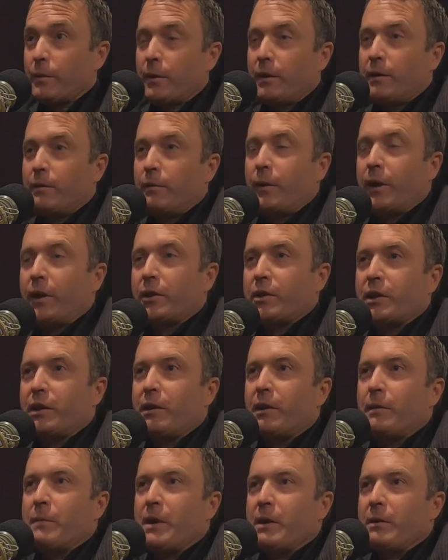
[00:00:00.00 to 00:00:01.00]
We
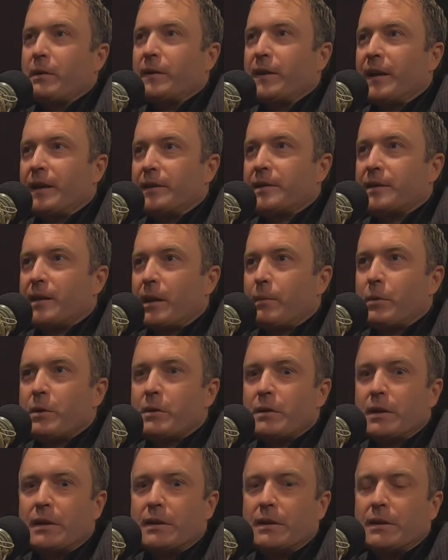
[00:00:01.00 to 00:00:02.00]
actually got married that
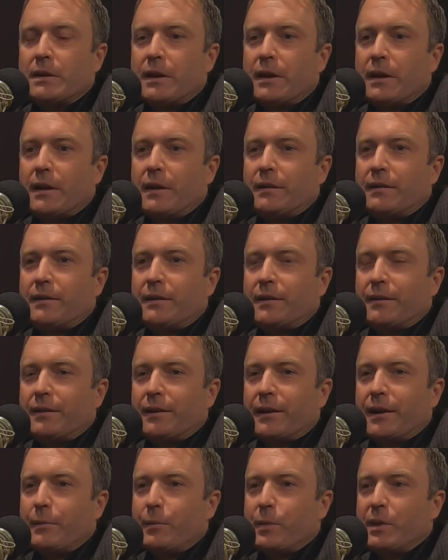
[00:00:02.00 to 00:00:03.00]
summer, and
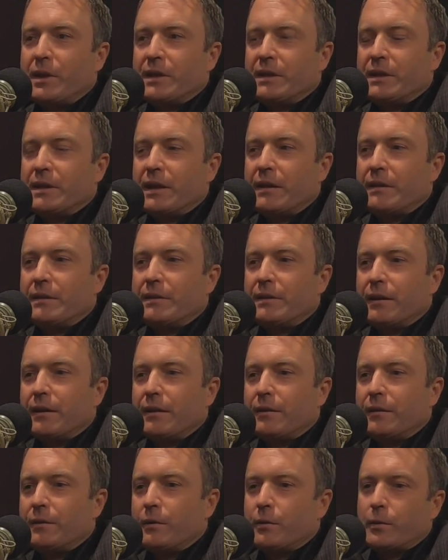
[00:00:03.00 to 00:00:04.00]
the company said,
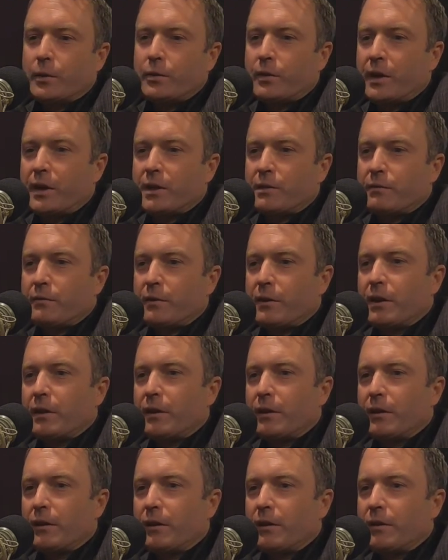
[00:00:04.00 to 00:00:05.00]
we're
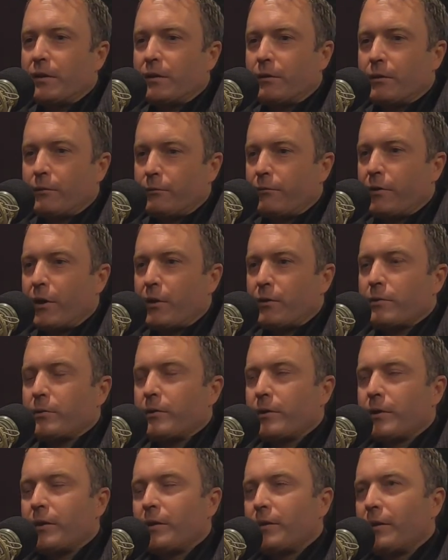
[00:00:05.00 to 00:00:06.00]
transferring her
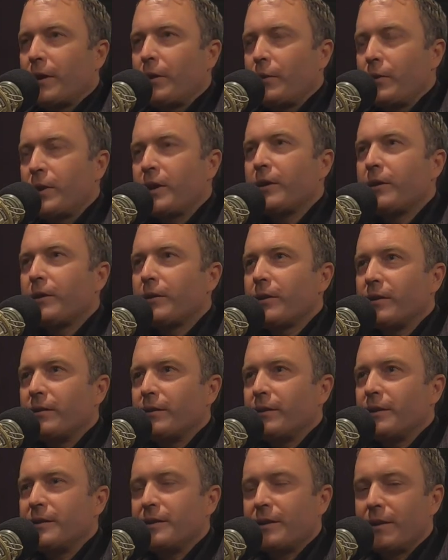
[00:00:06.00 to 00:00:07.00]
father out here.
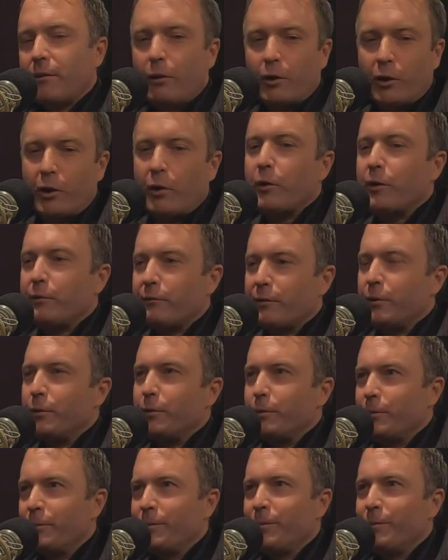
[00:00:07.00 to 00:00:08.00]
And he said, I'll go if
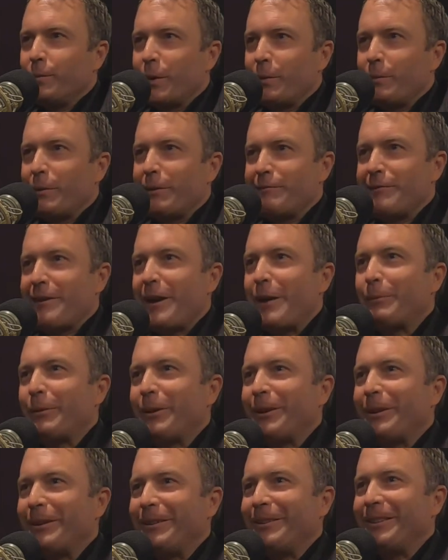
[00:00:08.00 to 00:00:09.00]
you bring my
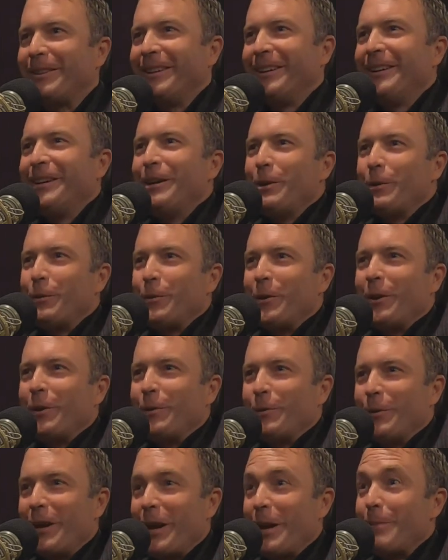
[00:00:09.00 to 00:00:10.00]
family. And
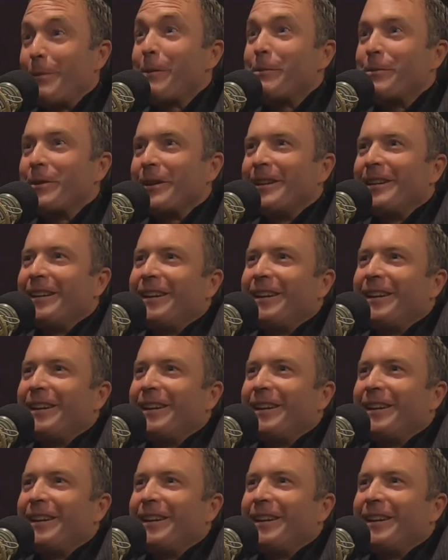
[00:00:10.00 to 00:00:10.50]
we came out.